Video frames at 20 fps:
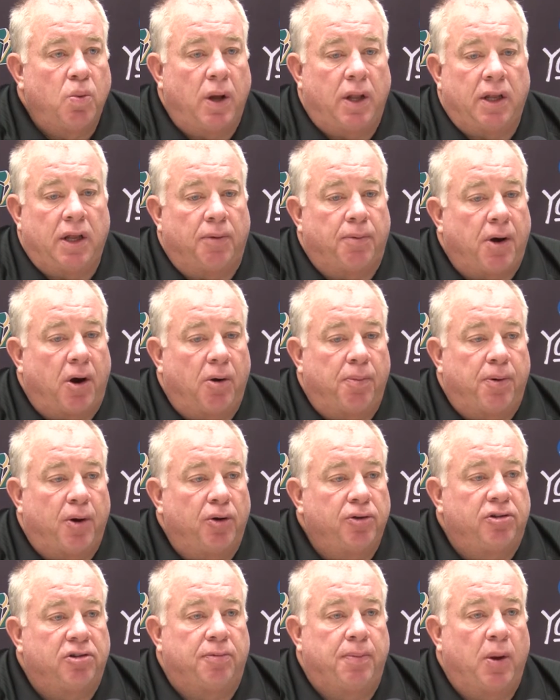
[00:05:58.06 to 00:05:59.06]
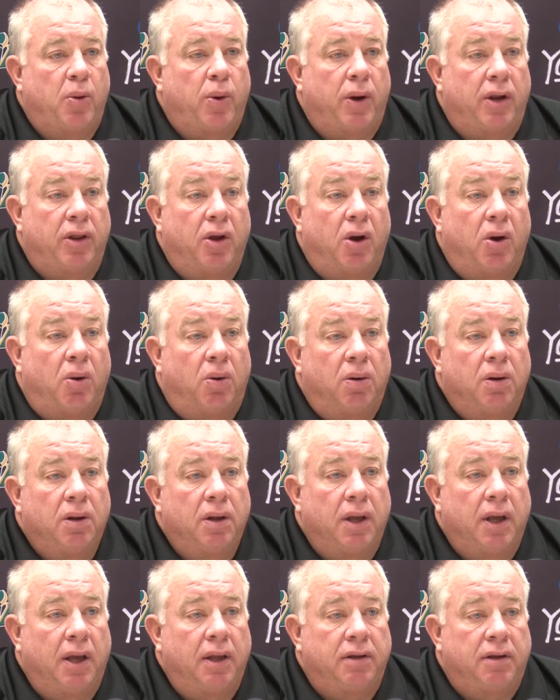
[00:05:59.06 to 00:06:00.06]
Well, our approach is to be
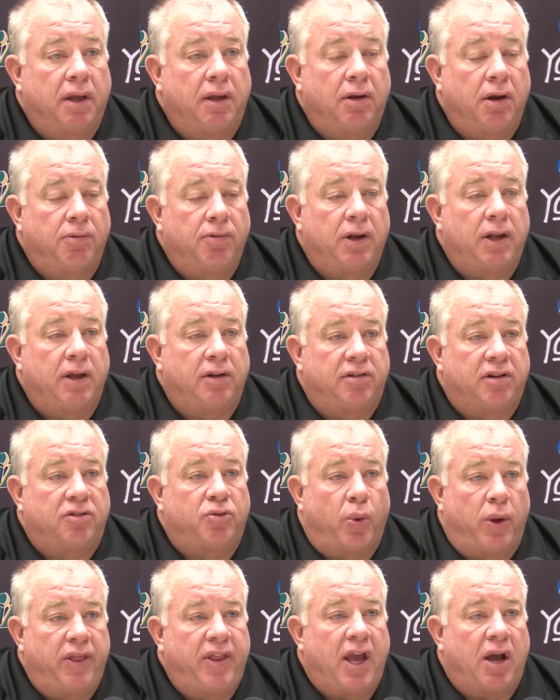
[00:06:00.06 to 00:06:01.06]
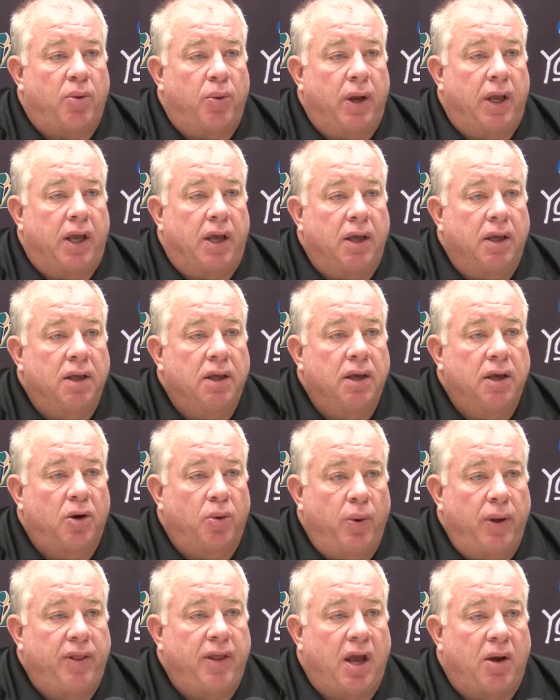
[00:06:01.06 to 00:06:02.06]
1-0. It really is. It's win that week. You
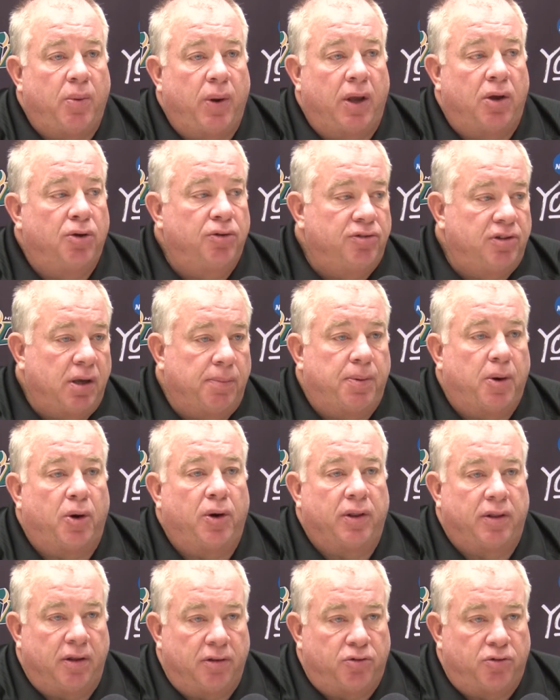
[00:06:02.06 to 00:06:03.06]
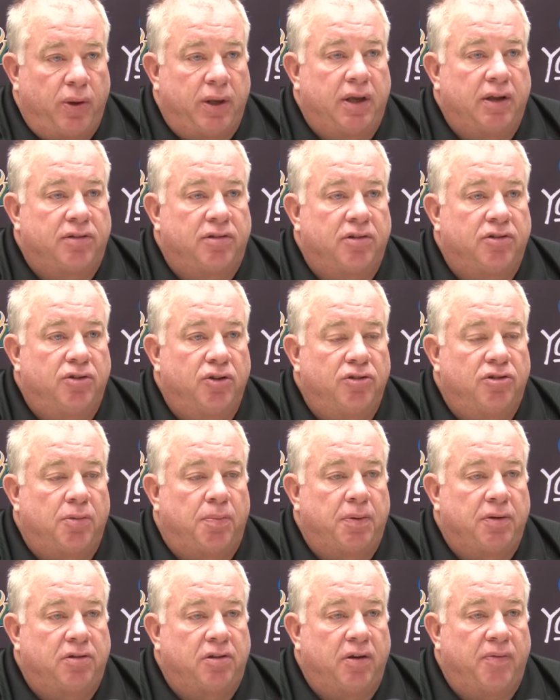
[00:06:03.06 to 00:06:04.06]
know, win that week. Who's the opponent? week it's
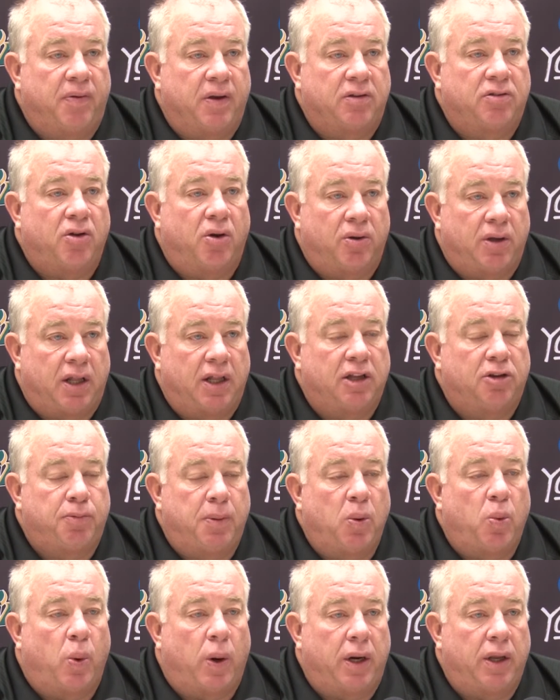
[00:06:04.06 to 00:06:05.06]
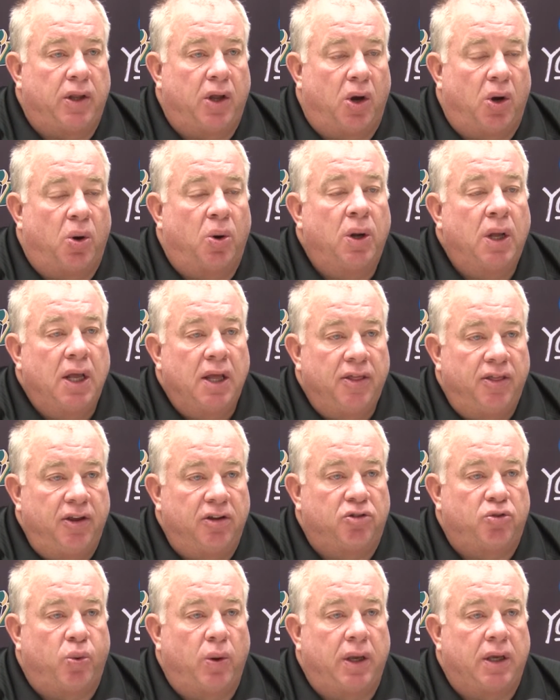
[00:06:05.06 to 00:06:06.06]
Azusa Pacific. So, okay, let's be 1-0
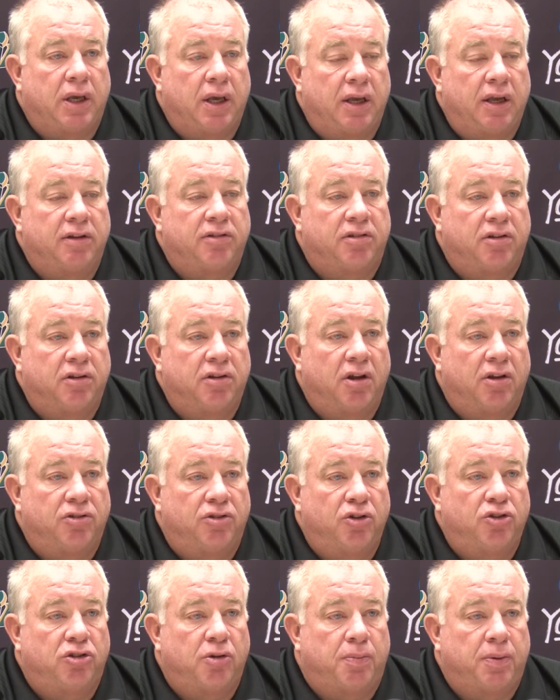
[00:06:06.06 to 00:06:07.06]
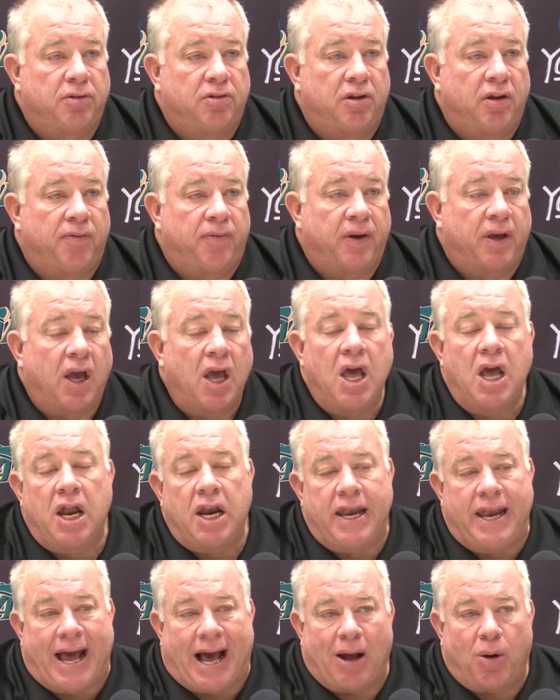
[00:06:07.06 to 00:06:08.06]
this week against Azusa Pacific.
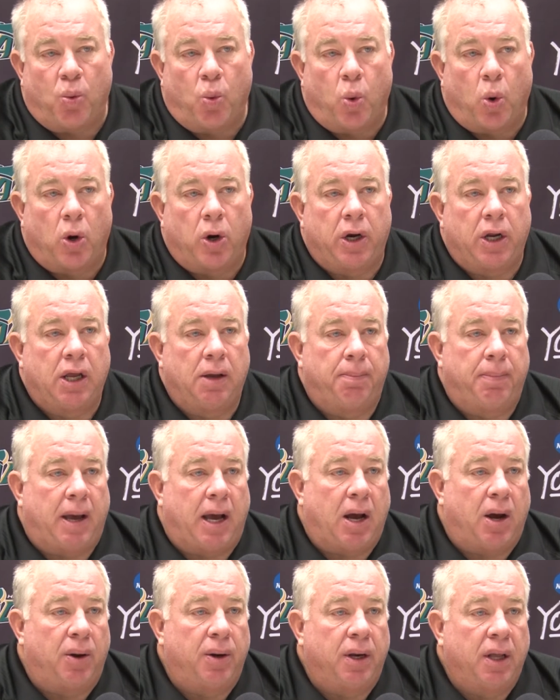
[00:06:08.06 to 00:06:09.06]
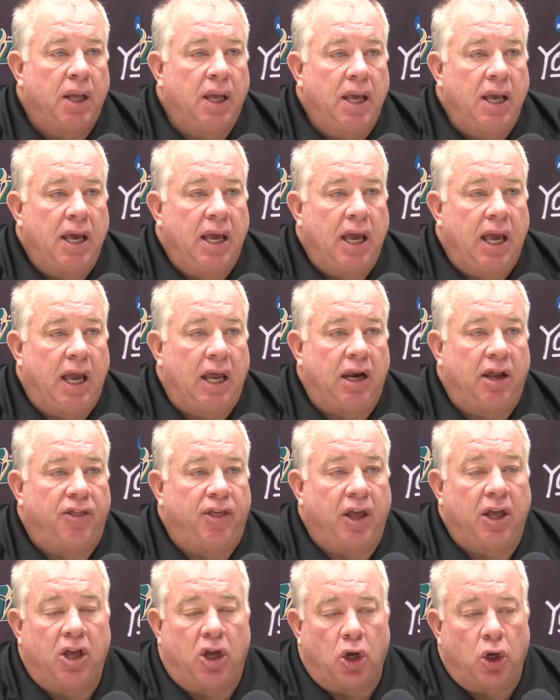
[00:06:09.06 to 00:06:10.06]
Not worry about
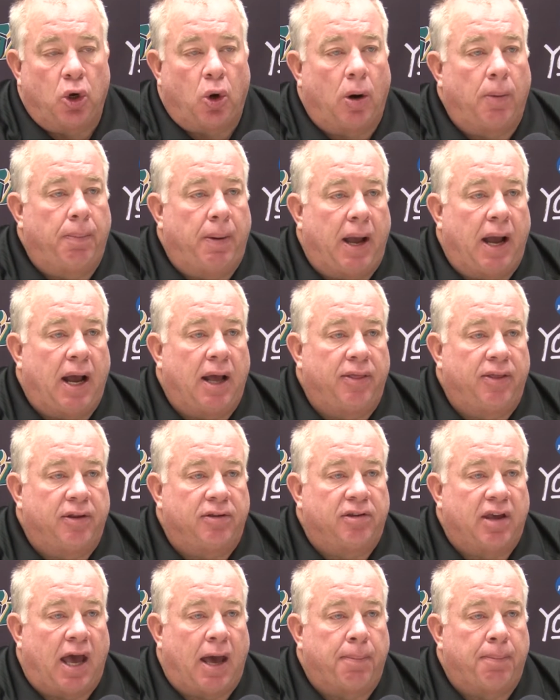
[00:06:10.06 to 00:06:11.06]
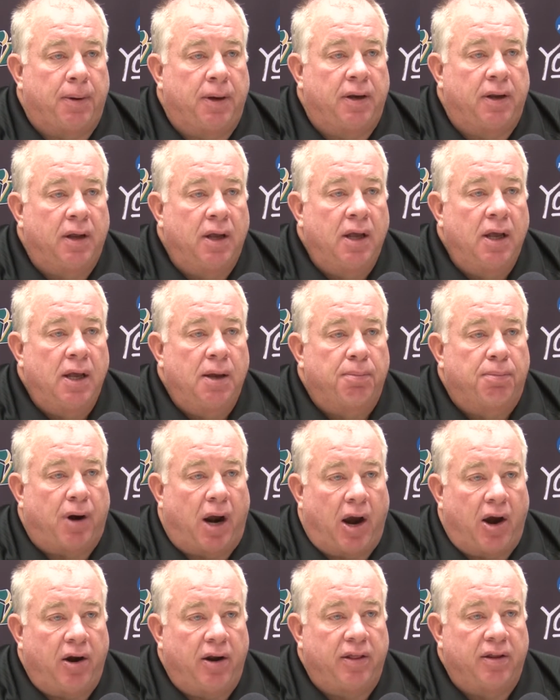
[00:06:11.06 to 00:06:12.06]
anything good or bad that's happened
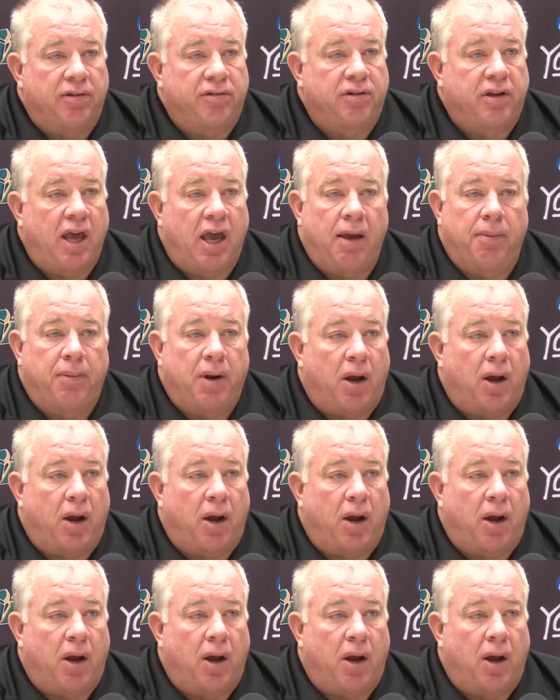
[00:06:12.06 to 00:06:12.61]
prior to this game.